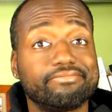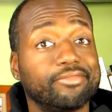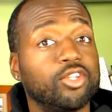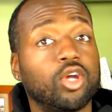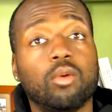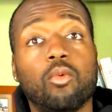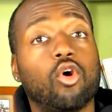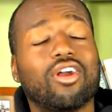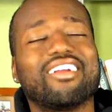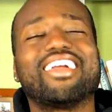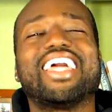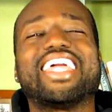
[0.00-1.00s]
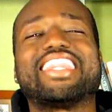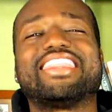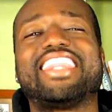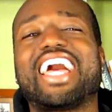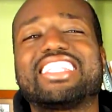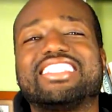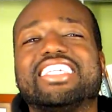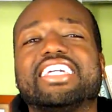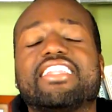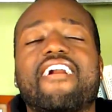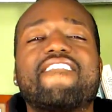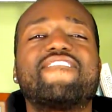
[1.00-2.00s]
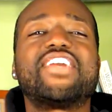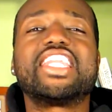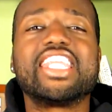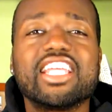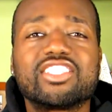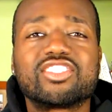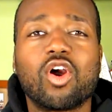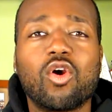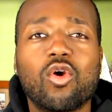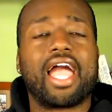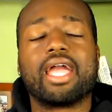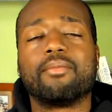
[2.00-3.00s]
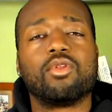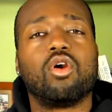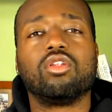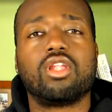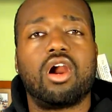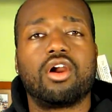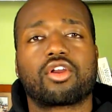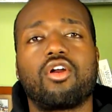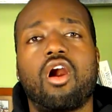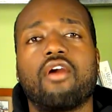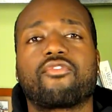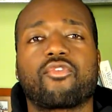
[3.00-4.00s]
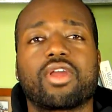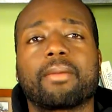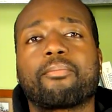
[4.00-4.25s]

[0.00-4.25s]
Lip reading: No more. That's it. Finito. I am no longer offering